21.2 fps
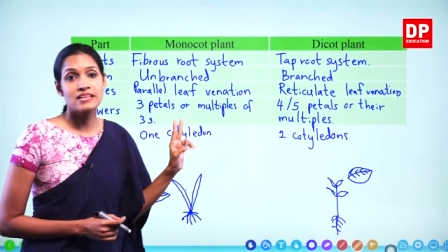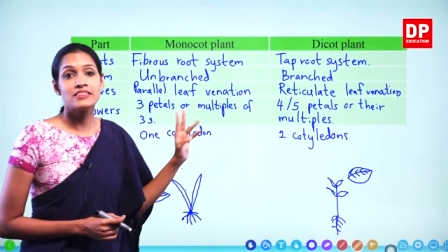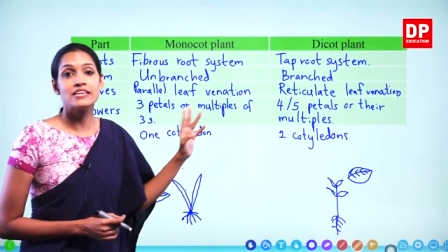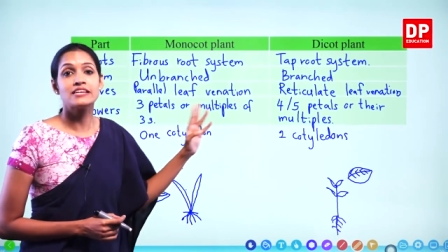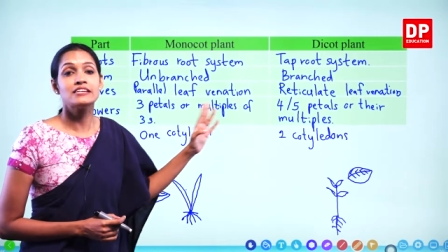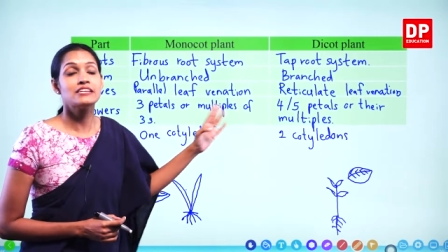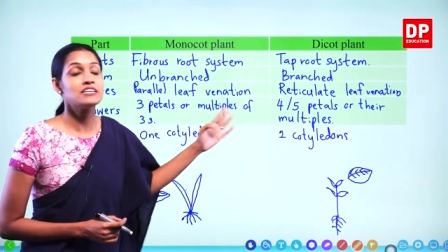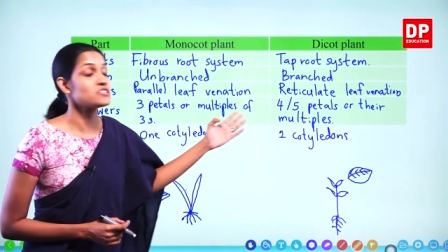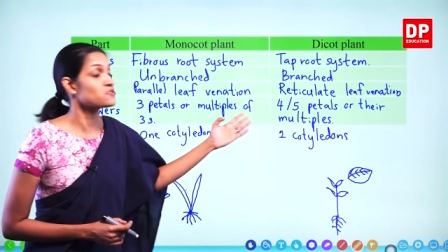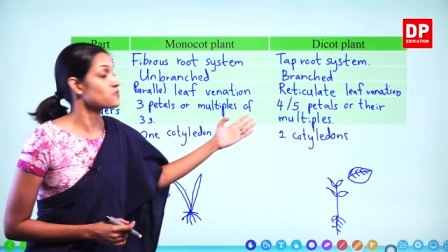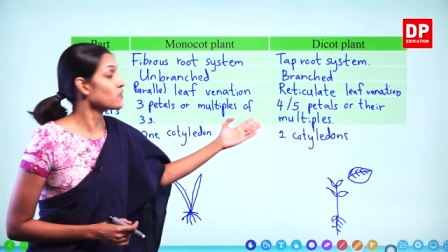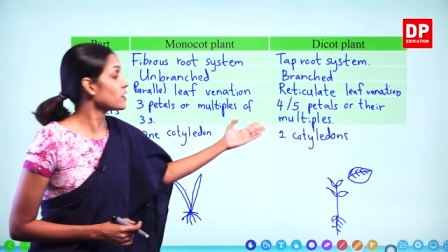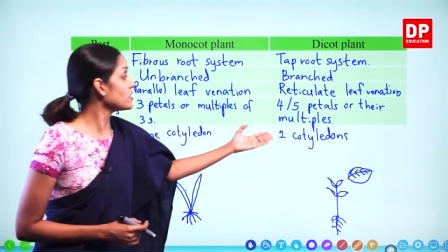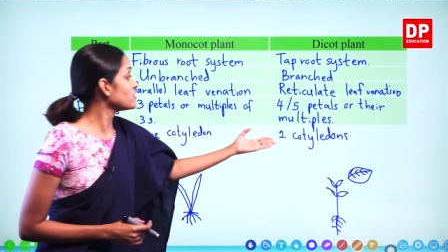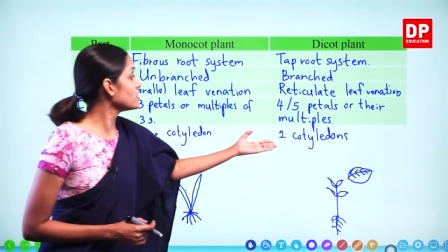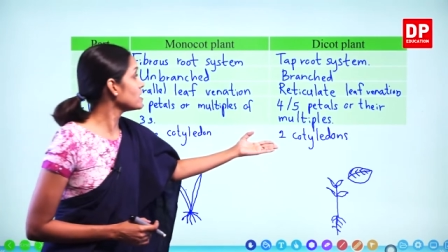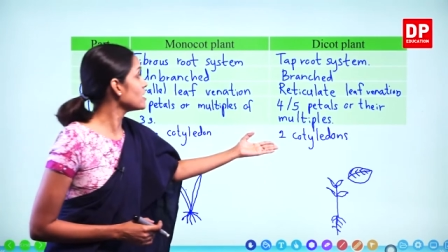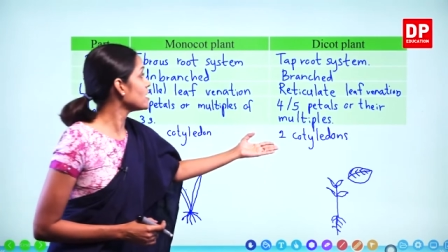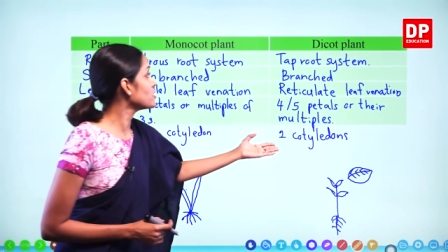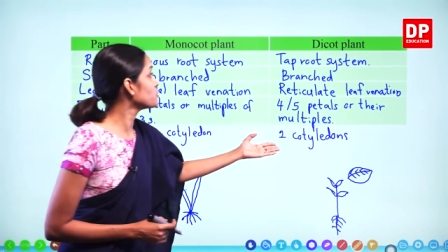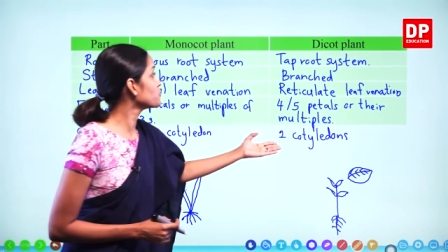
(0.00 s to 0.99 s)
That is why
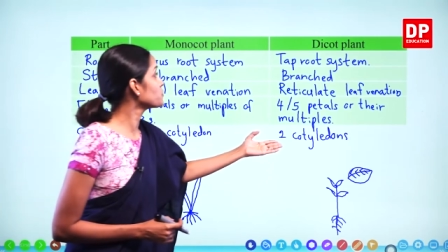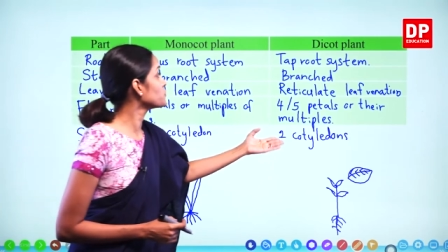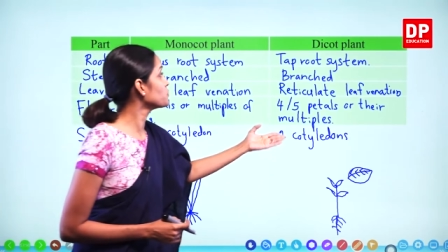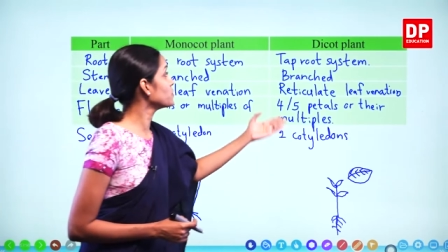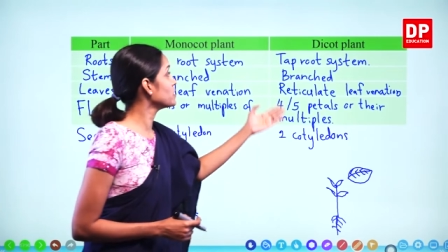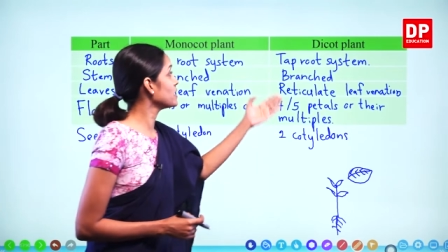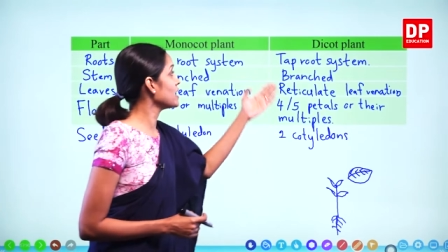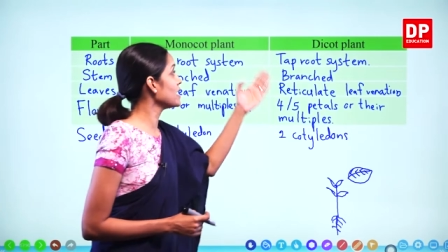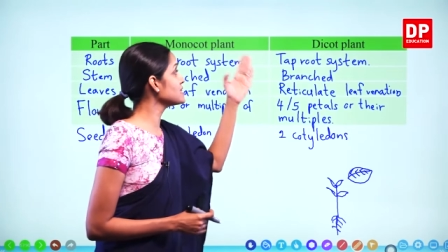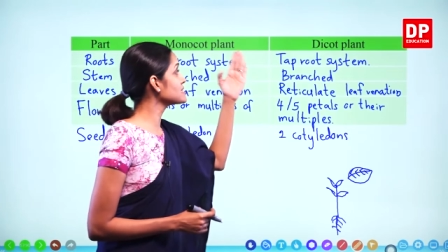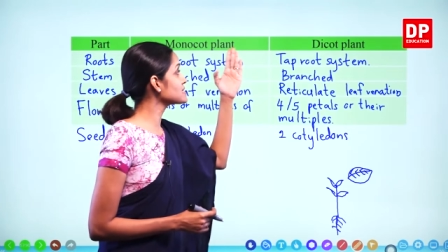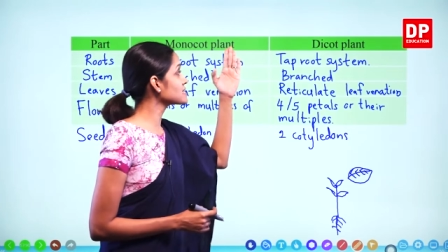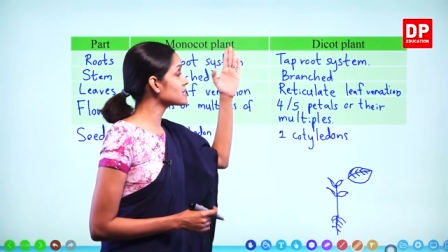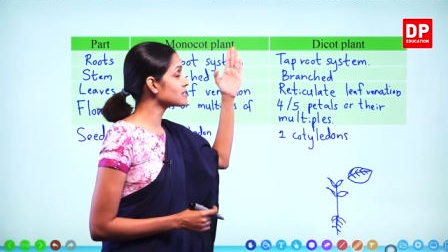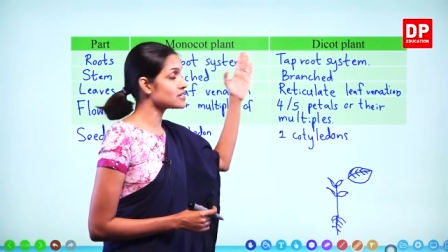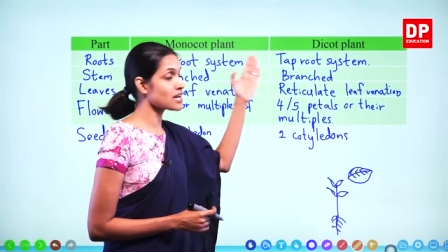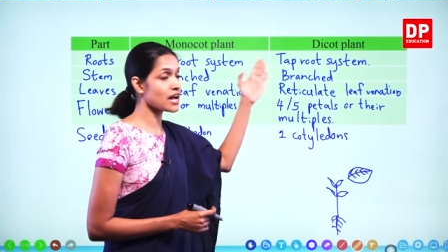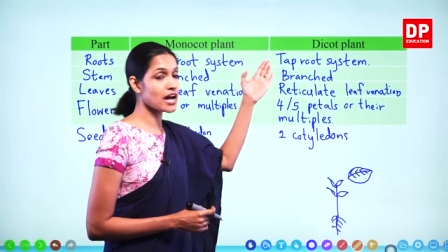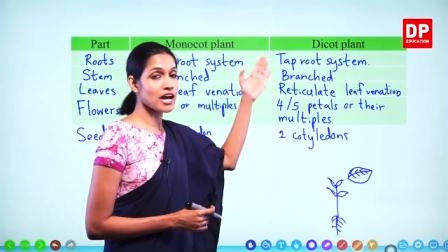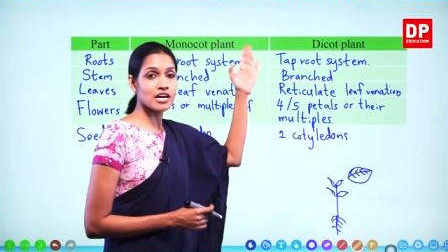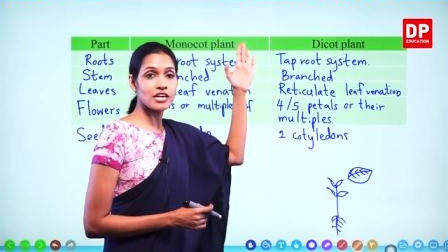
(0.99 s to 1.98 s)
they are known as
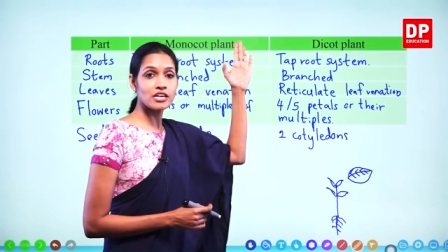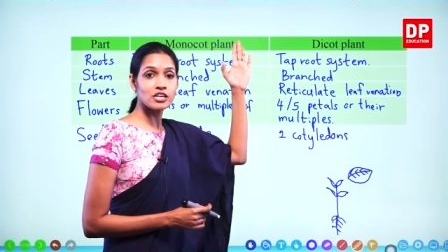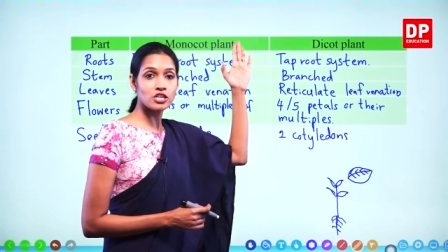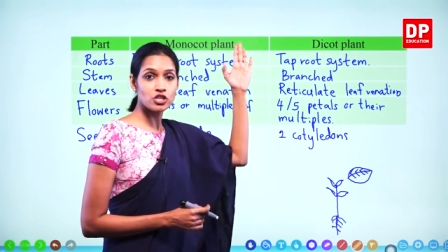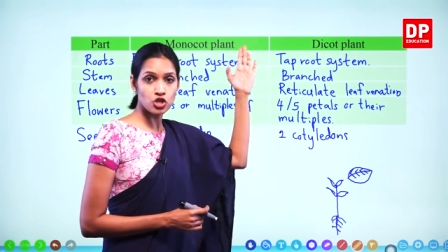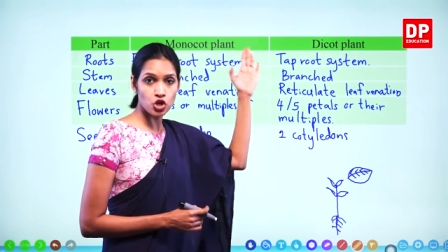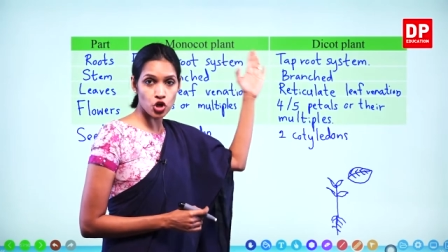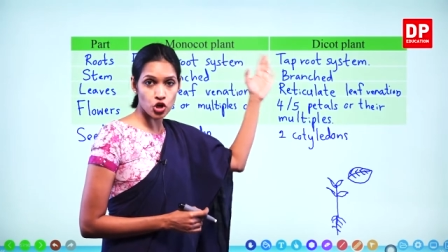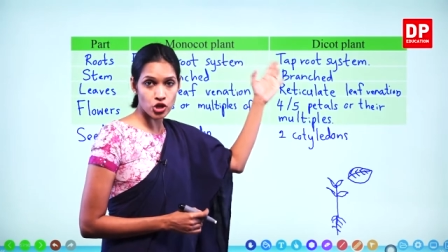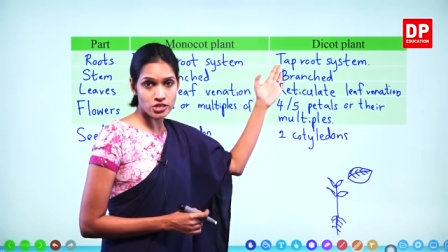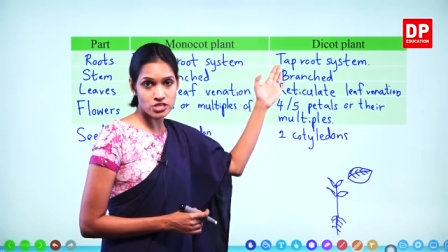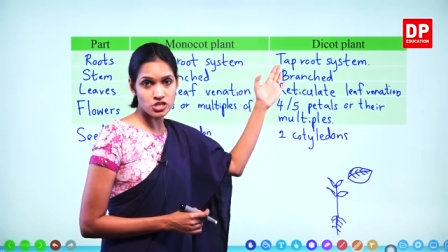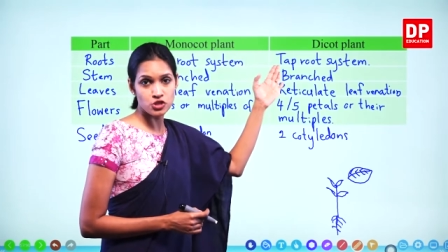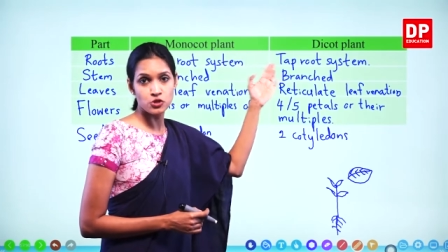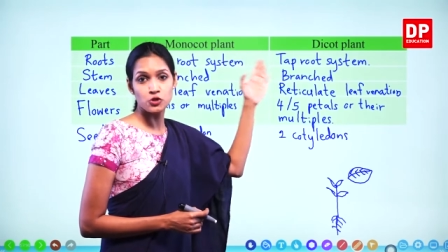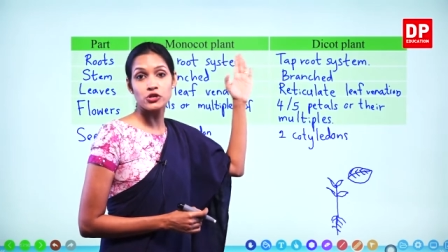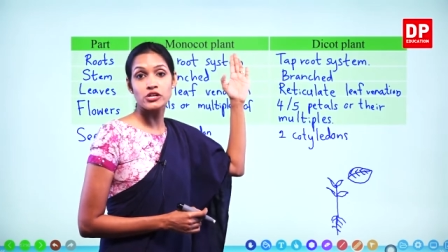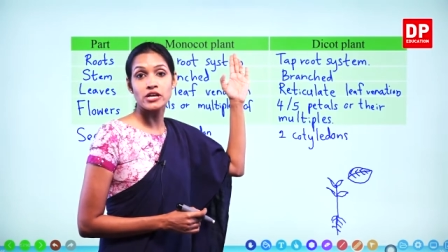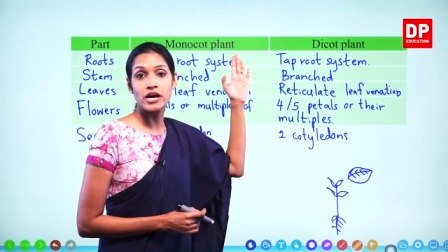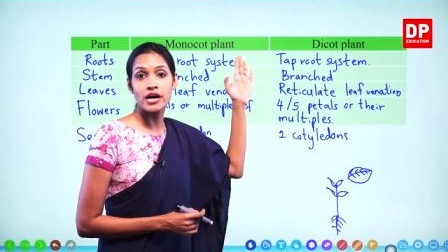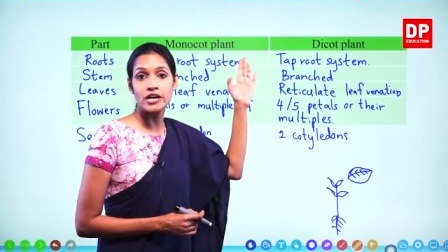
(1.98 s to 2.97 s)
dicot
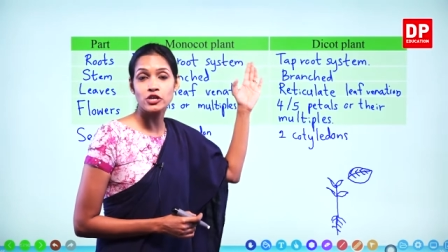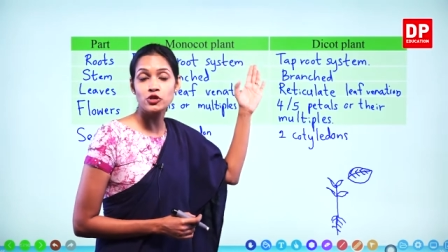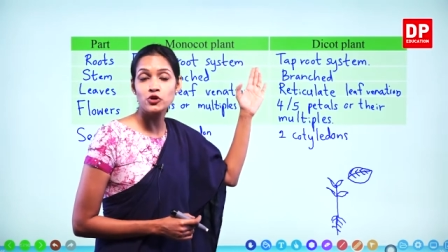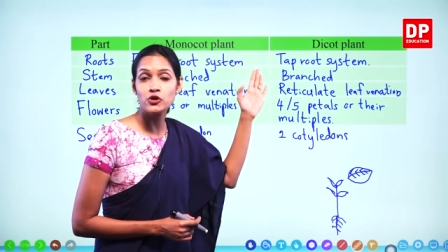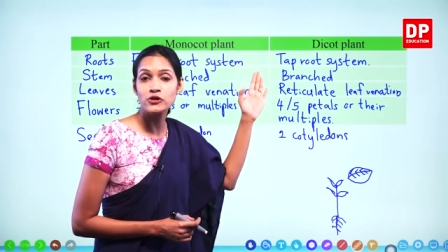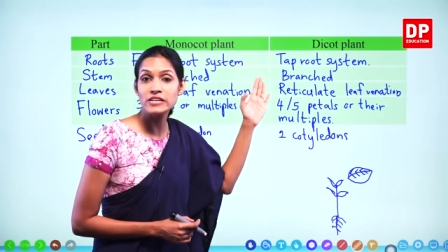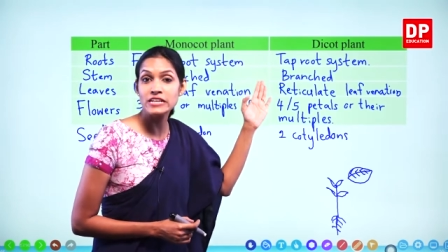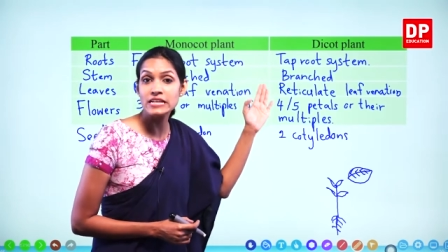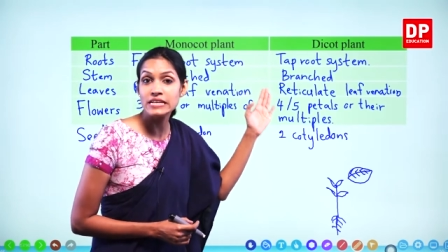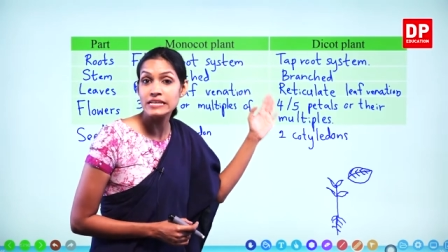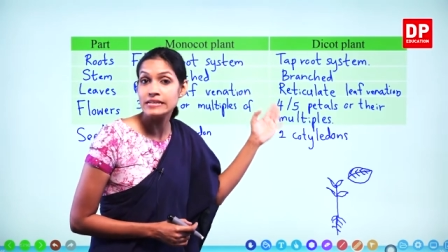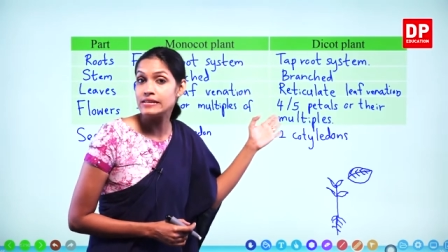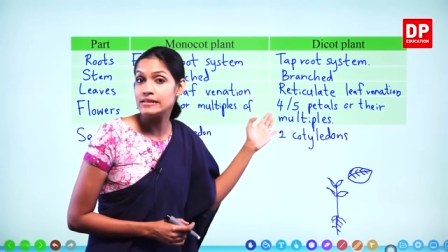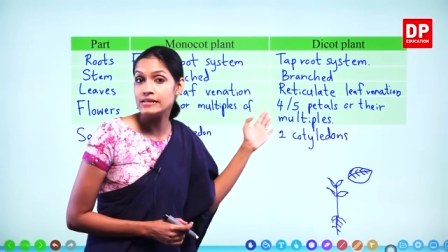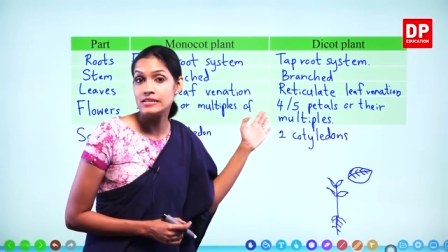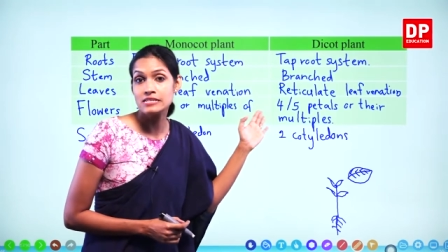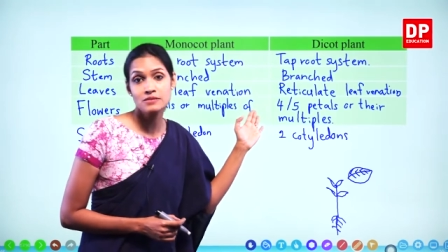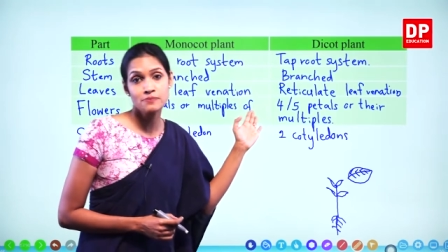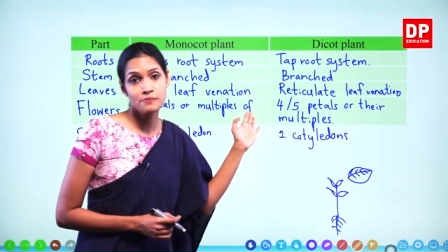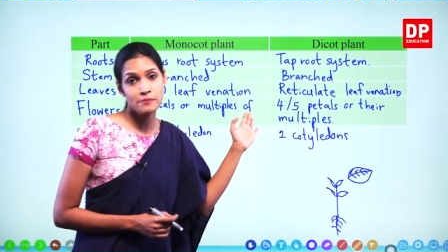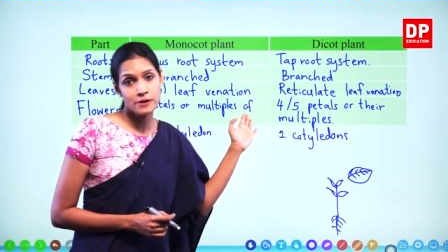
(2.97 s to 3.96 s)
or
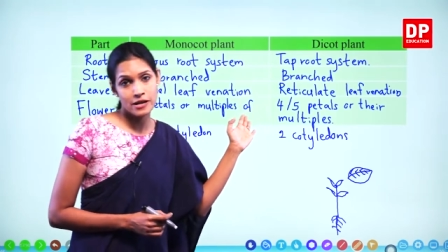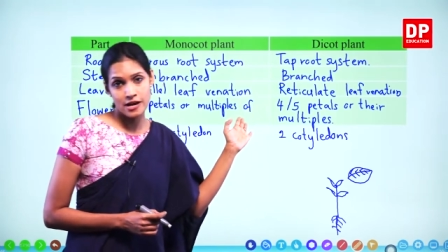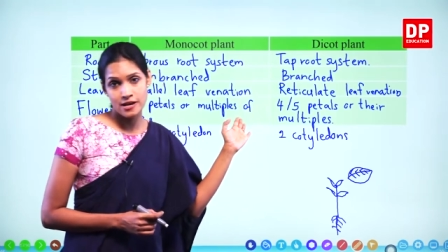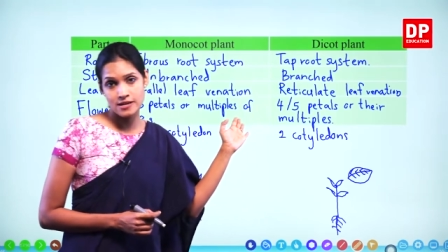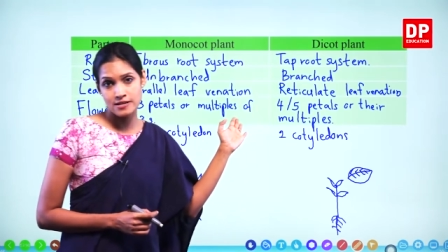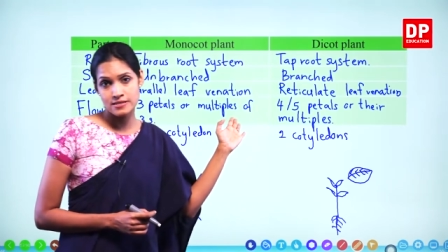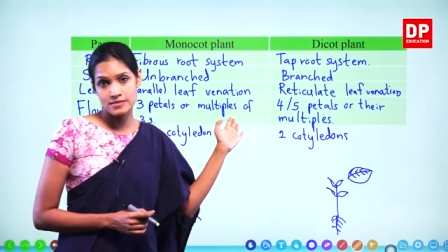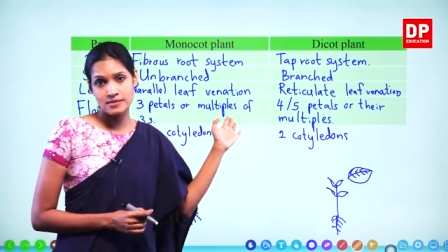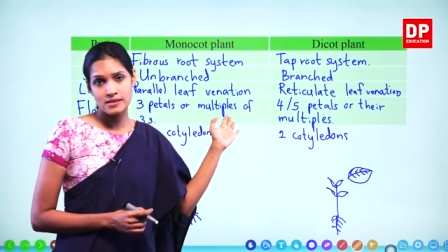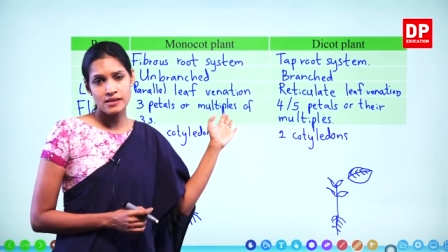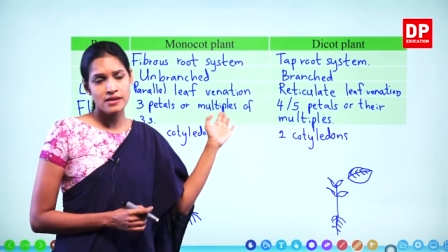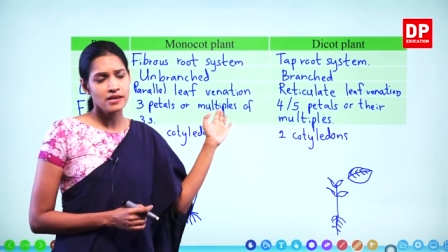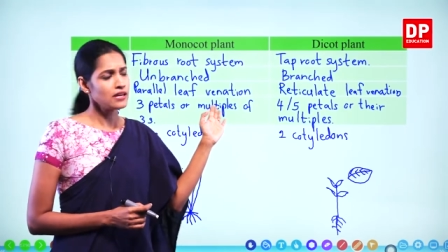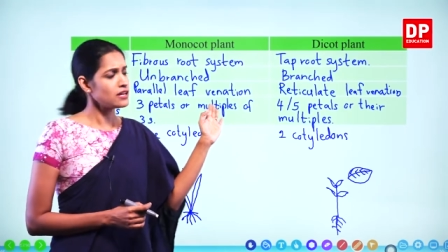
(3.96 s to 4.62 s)
dicotyledonous plants.